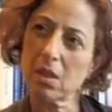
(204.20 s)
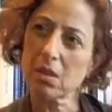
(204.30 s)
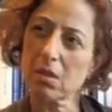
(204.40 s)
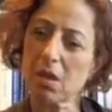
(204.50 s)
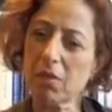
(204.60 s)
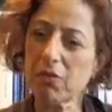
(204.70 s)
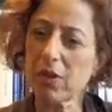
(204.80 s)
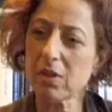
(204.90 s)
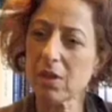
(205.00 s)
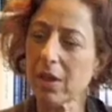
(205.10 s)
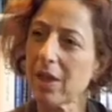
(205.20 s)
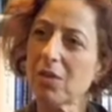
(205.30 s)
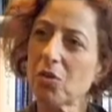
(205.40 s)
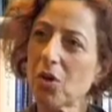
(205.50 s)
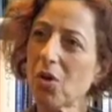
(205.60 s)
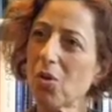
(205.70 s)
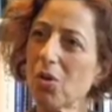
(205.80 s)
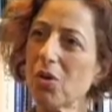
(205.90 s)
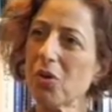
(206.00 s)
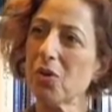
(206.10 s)
So I felt I had a role,
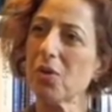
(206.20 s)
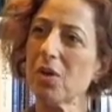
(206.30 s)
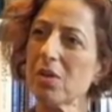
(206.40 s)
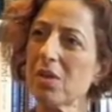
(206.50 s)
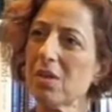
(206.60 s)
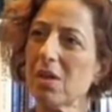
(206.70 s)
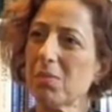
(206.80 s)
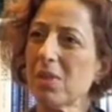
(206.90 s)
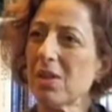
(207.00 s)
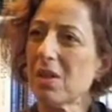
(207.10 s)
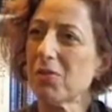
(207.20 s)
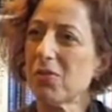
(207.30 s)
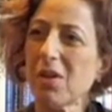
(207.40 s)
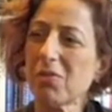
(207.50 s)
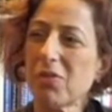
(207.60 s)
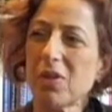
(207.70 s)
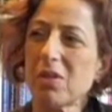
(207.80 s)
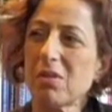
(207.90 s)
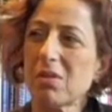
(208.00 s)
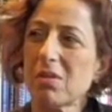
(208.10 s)
you know. I felt